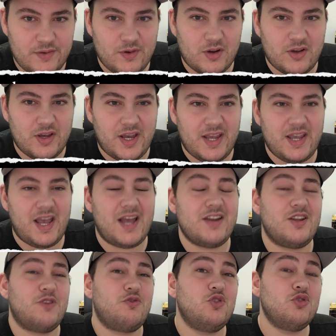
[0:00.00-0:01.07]
Okay, and
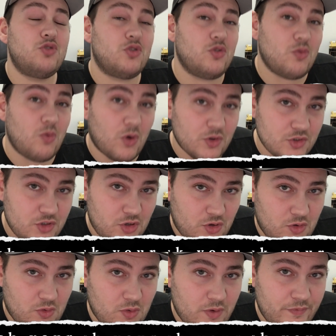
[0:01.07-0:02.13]
if you do want
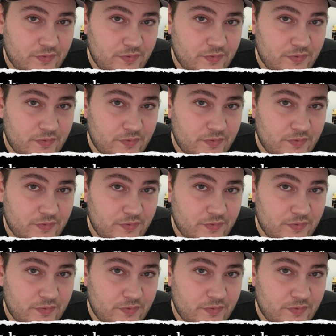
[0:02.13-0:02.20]
to